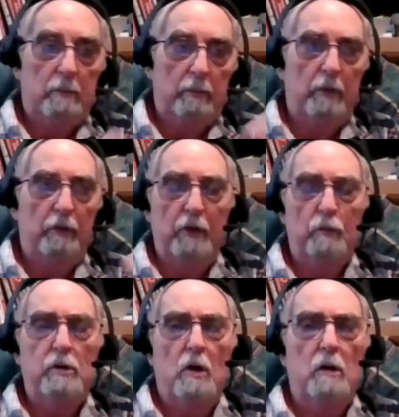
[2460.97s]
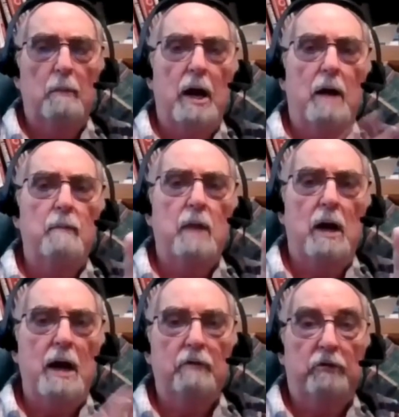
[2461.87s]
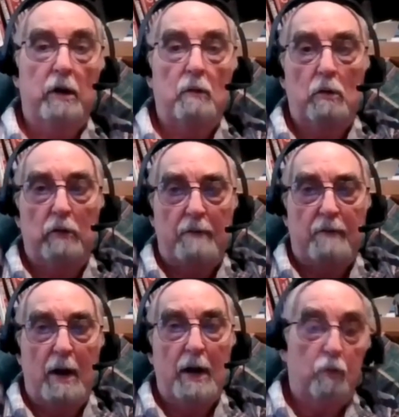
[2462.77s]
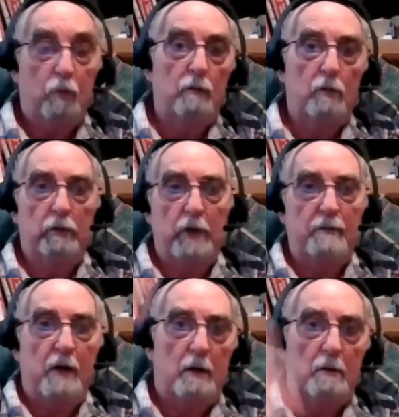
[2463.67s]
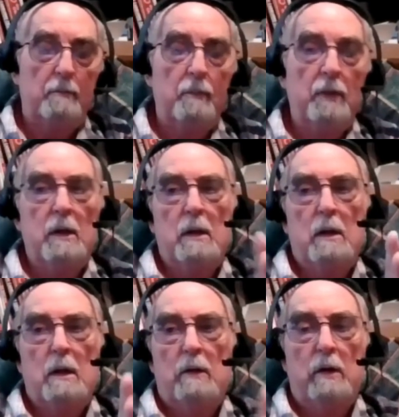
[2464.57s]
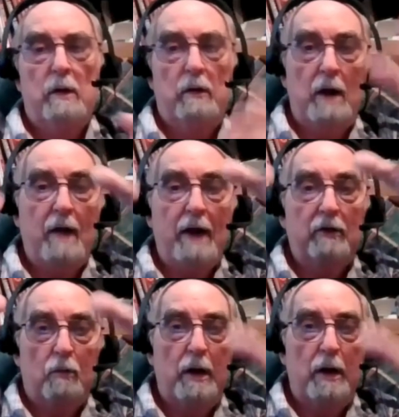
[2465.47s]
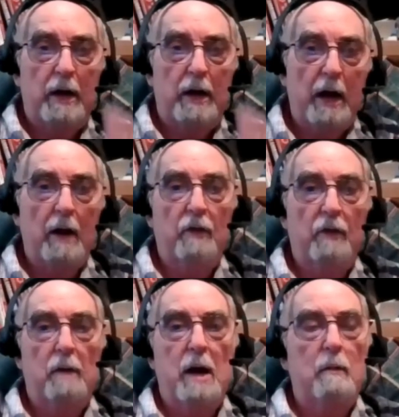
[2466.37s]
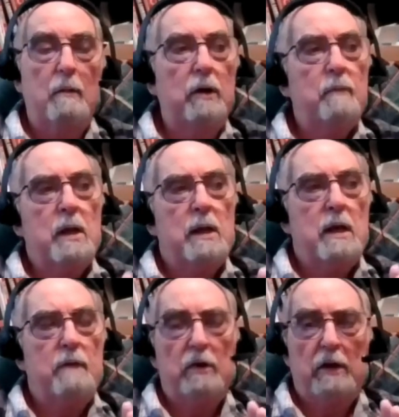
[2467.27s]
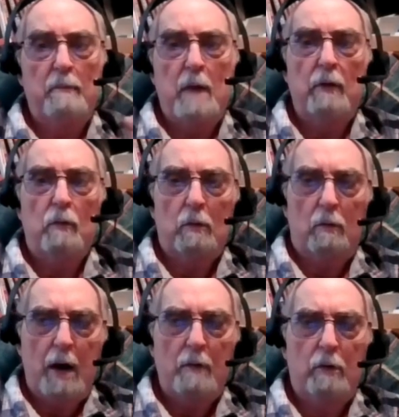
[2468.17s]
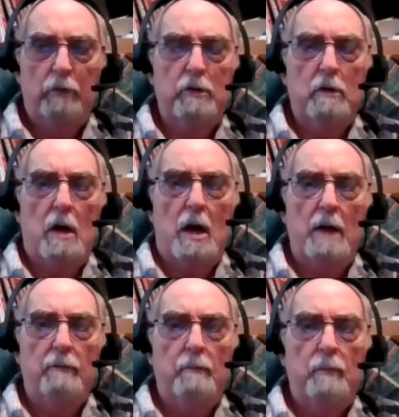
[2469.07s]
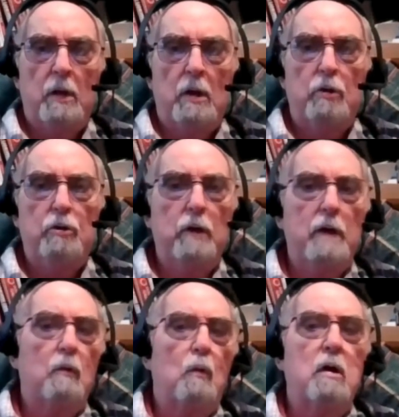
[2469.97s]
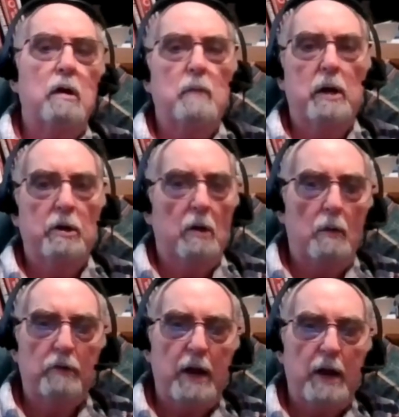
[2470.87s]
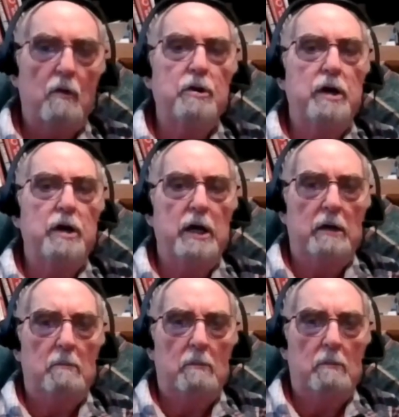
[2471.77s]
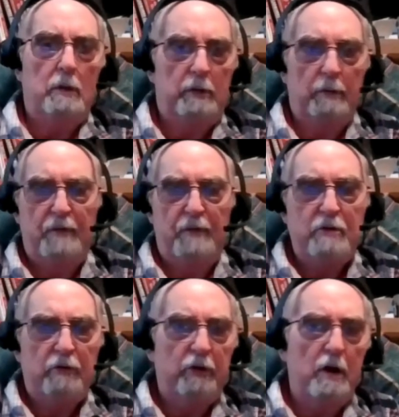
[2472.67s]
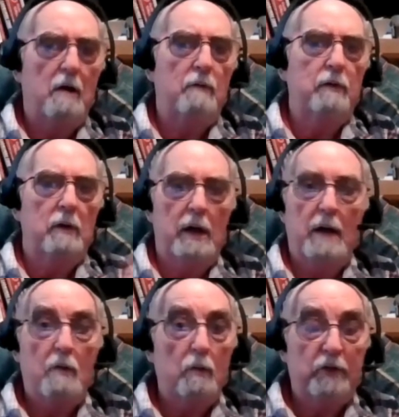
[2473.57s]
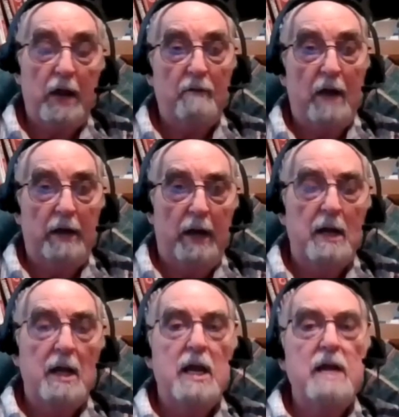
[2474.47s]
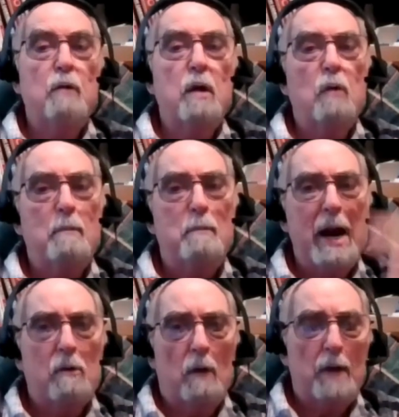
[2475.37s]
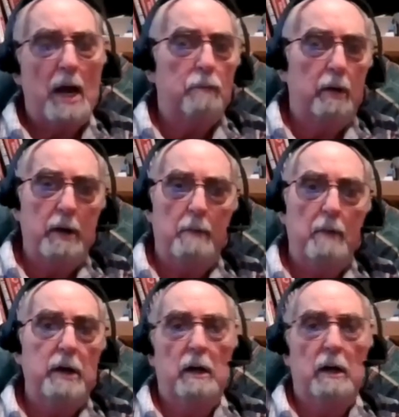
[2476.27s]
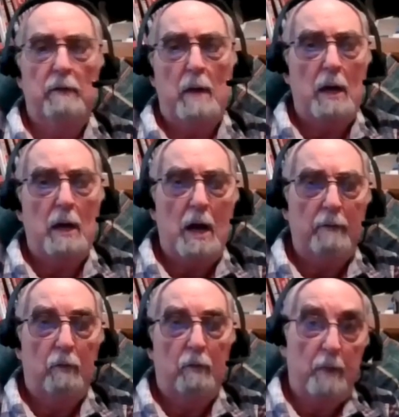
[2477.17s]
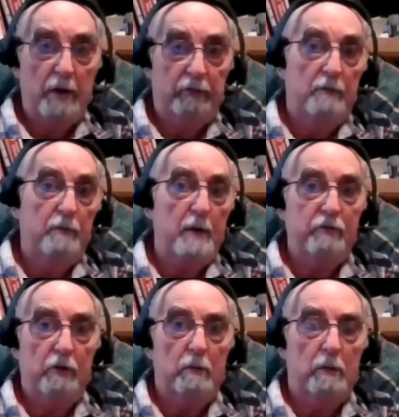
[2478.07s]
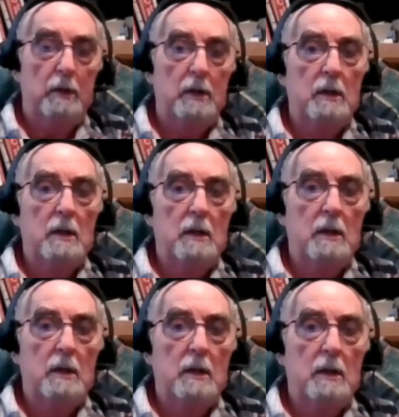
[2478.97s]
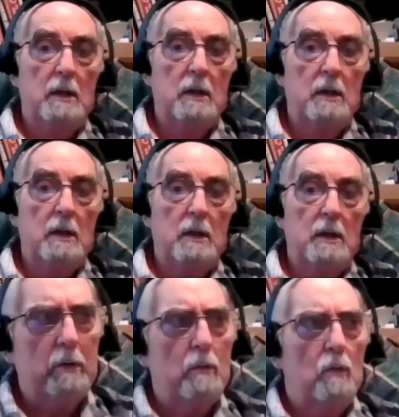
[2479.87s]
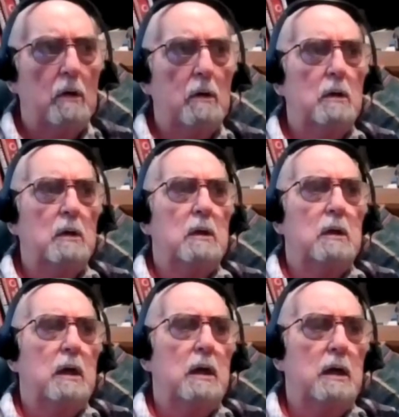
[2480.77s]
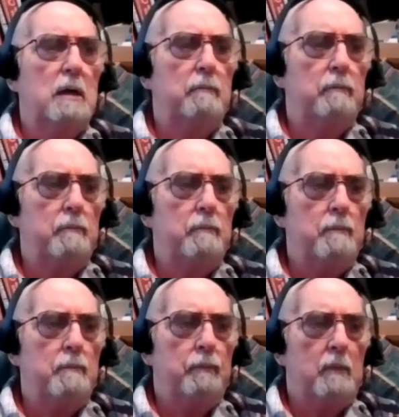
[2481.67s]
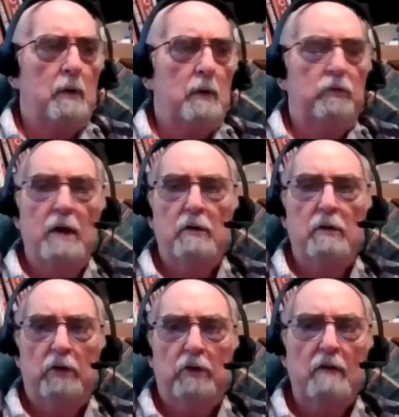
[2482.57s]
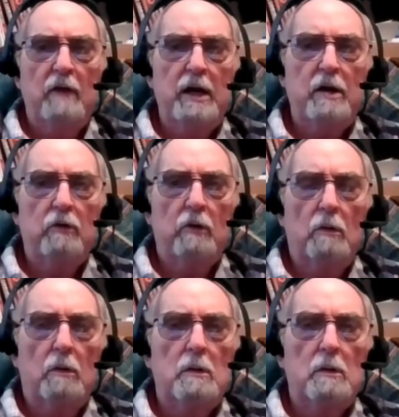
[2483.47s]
the things we talked about, I have a set of rules I follow. I got 12 rules I follow that I've actually written down. I think about them every day. If you live by the right rules of your life, you'll never want money. You'll always have all you need to feed yourself. And I've always have had that. Even when I went bankrupt, I had plenty of money to live my life with myself and my children. I went bankrupt when my children were um, 6, 7, 8 years old